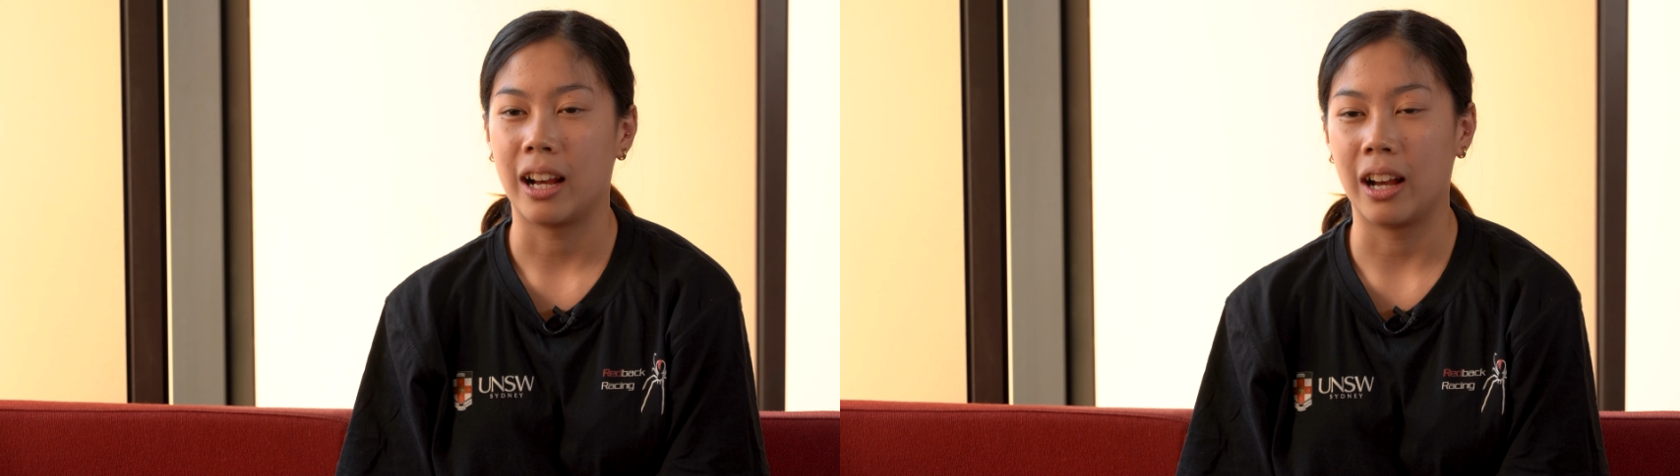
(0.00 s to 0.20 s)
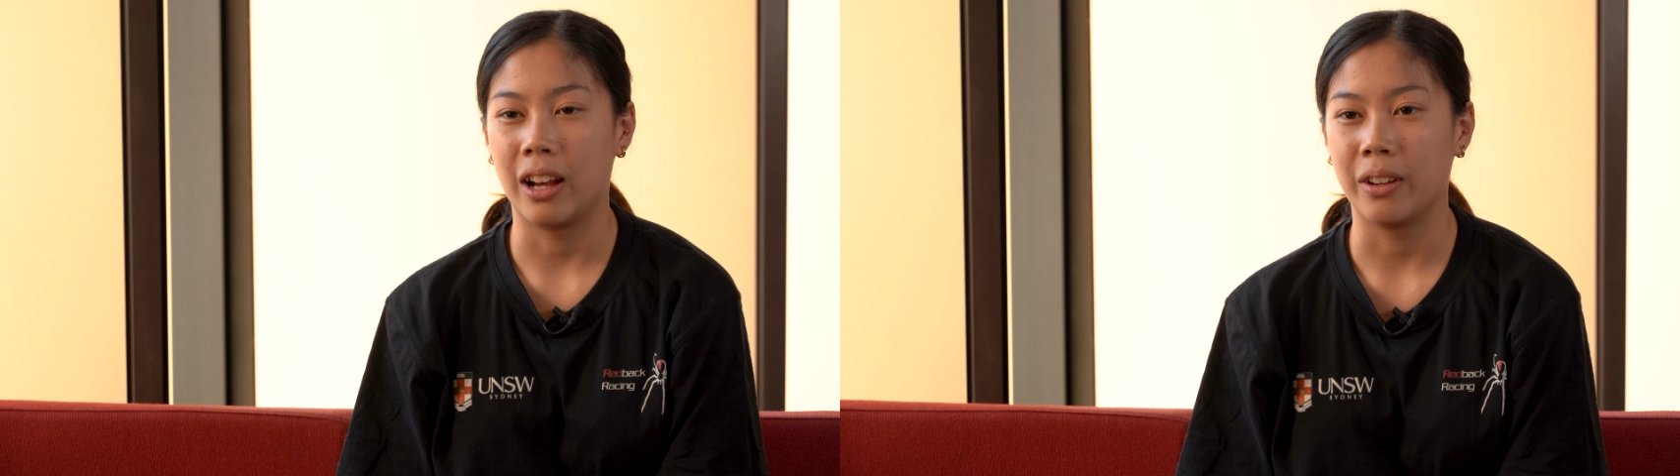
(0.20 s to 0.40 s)

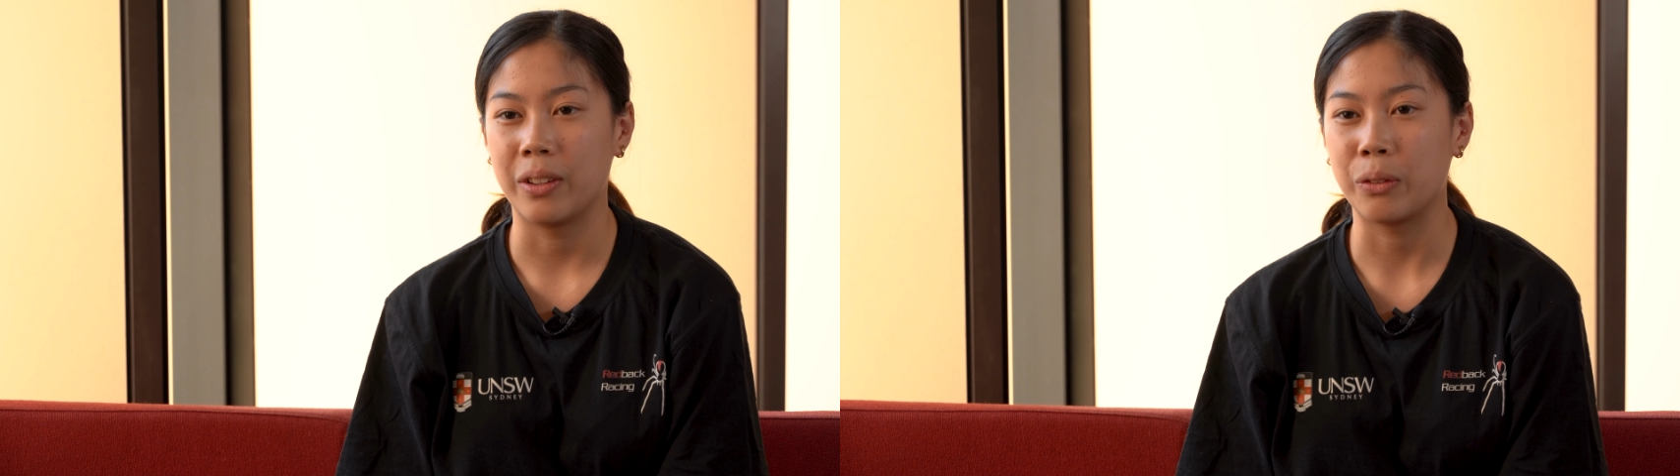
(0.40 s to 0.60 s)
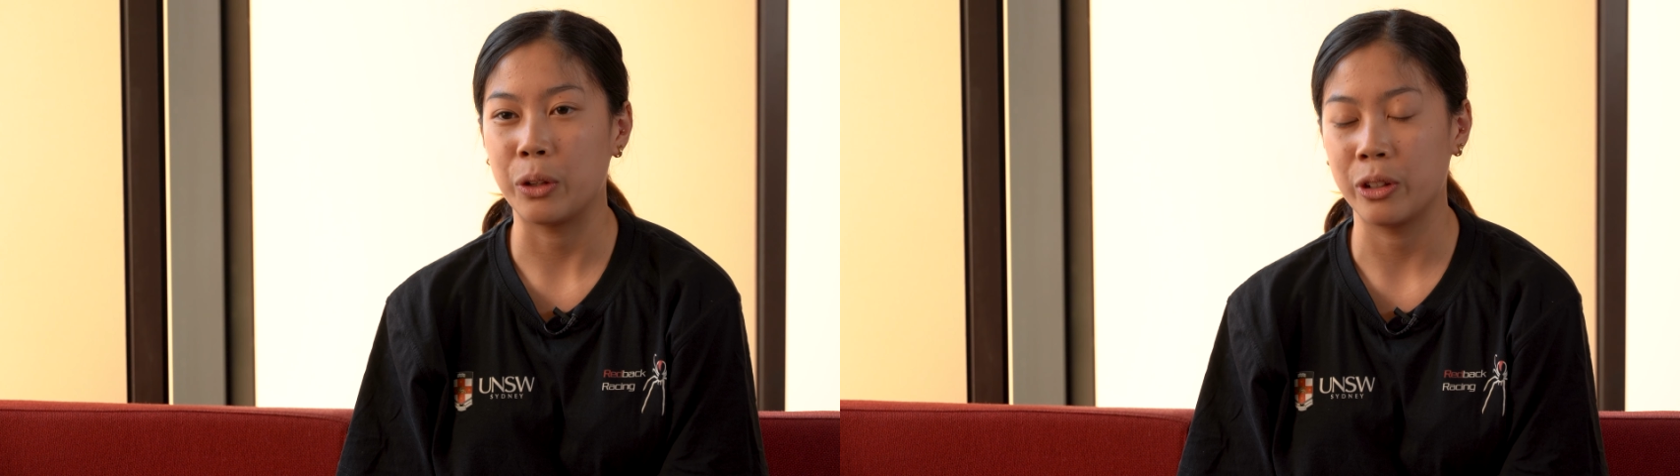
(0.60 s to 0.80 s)
In
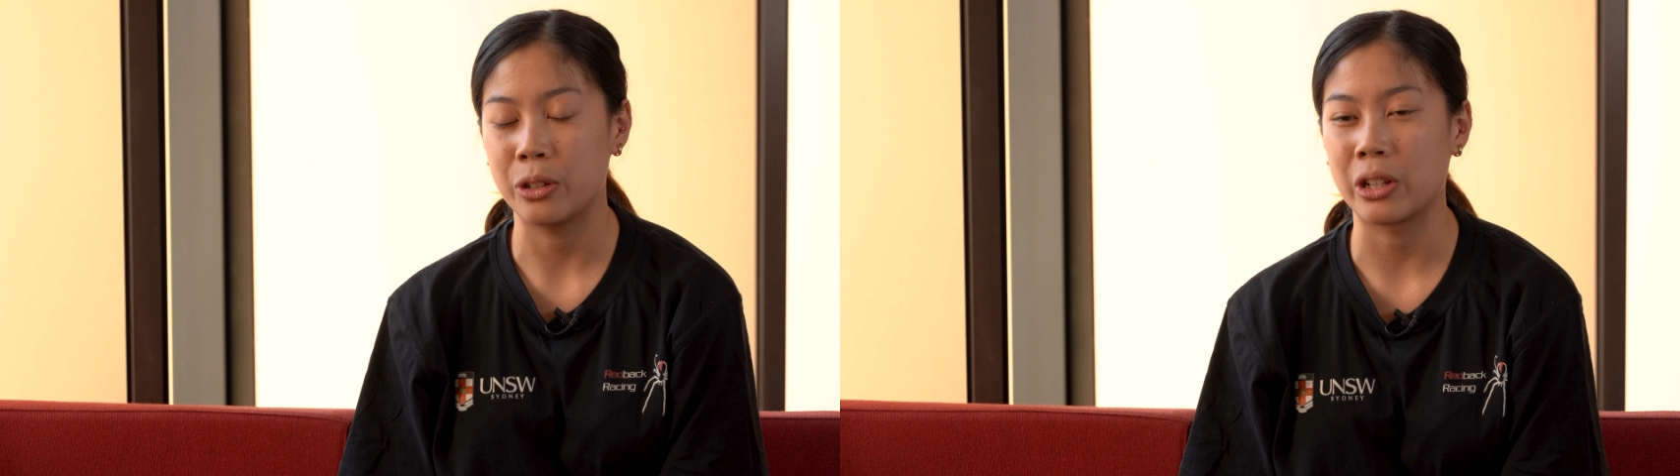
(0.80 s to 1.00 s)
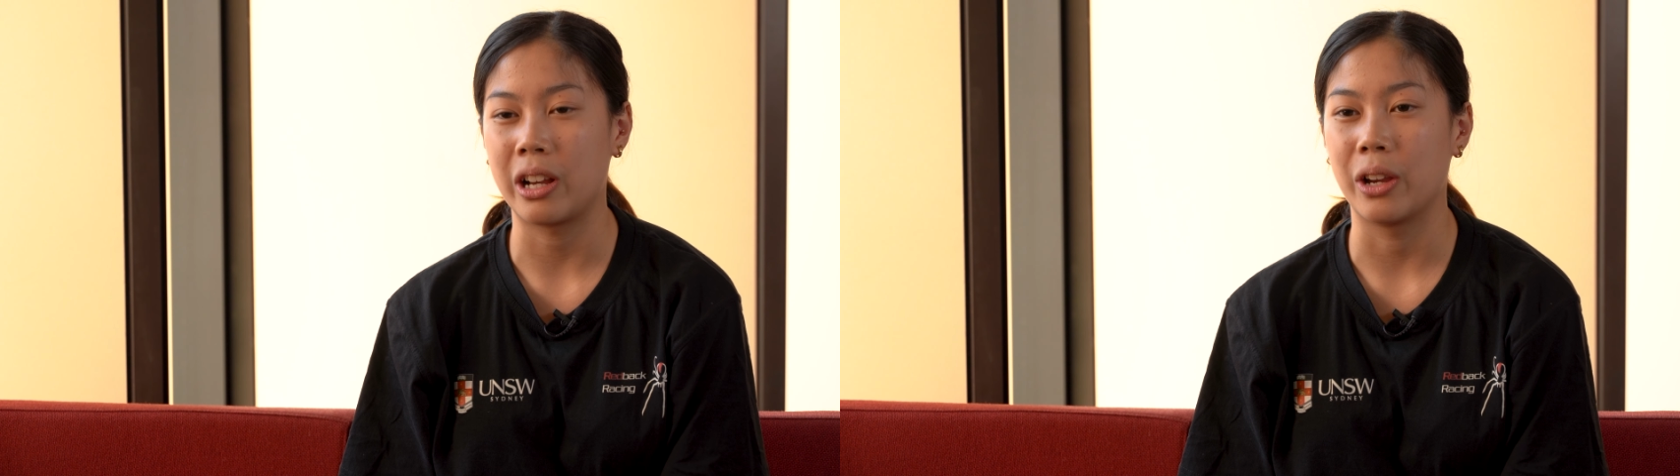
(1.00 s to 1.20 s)
the
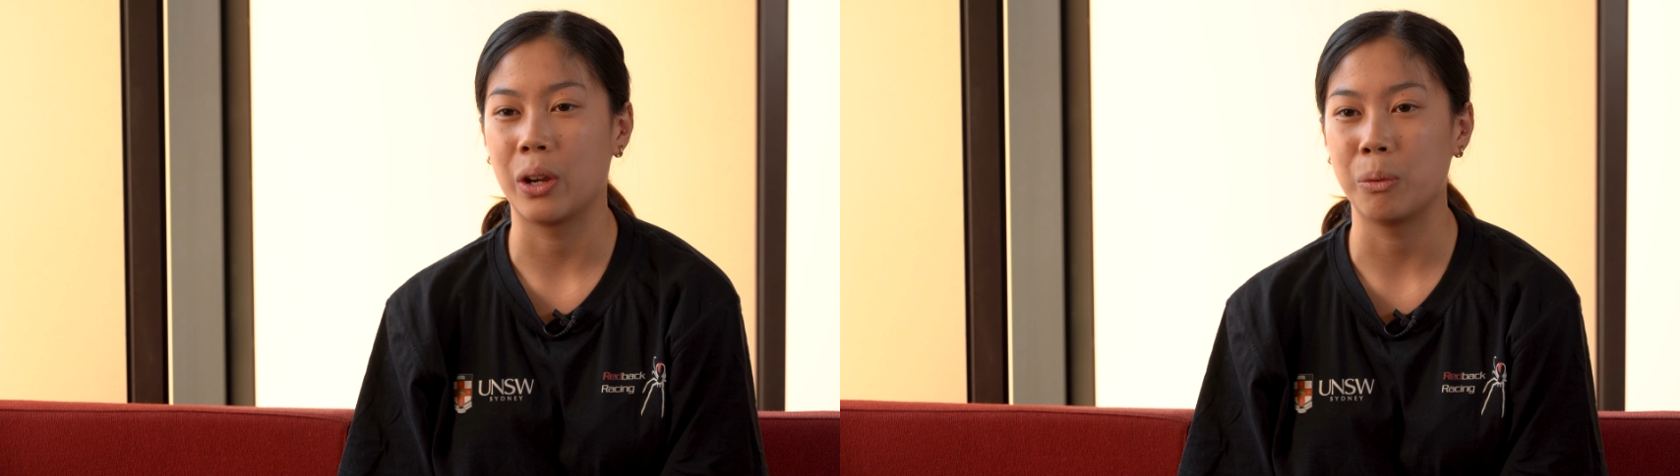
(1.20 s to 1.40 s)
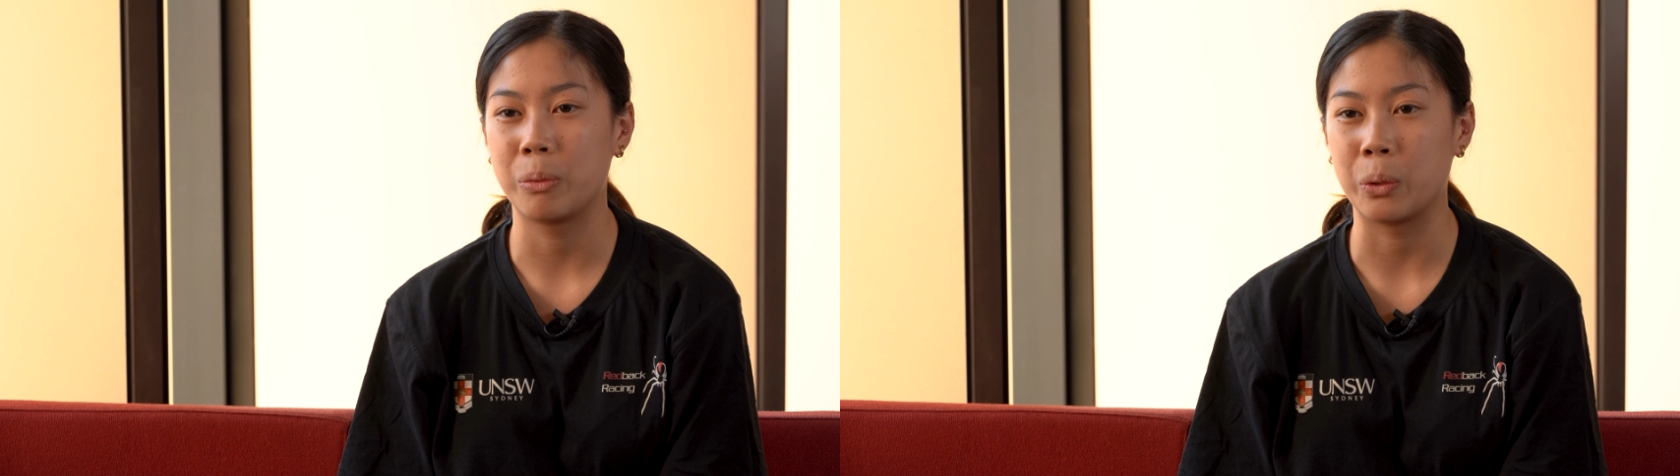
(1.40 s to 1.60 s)
future, I
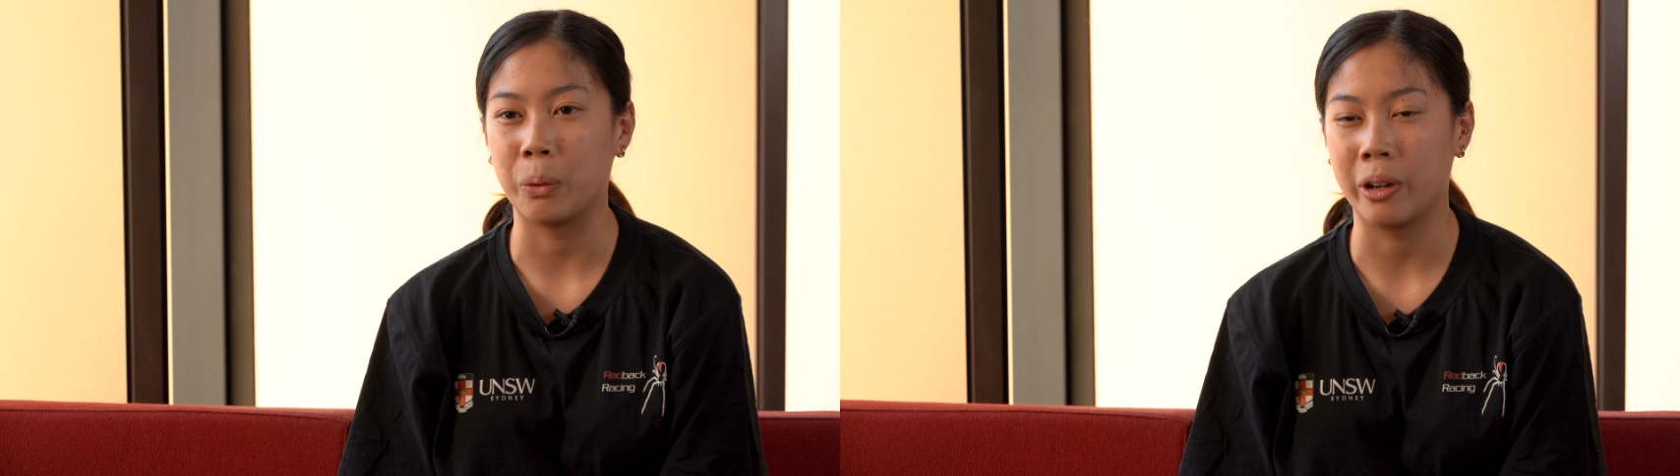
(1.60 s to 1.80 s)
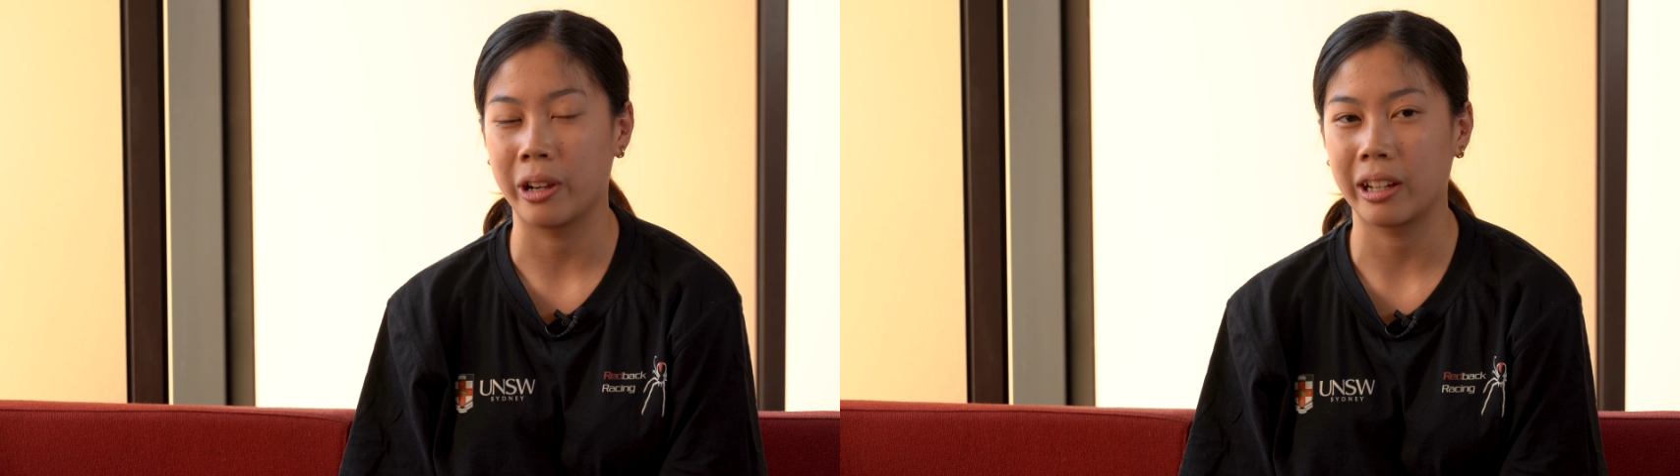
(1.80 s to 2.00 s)
hope to
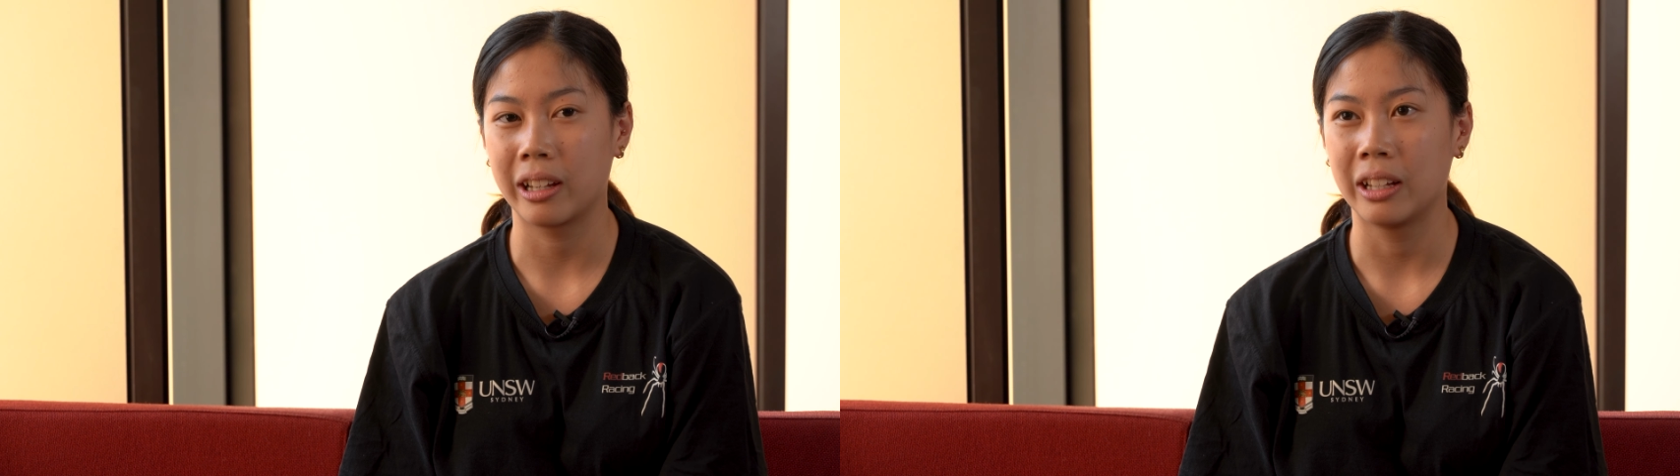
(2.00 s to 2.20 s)
work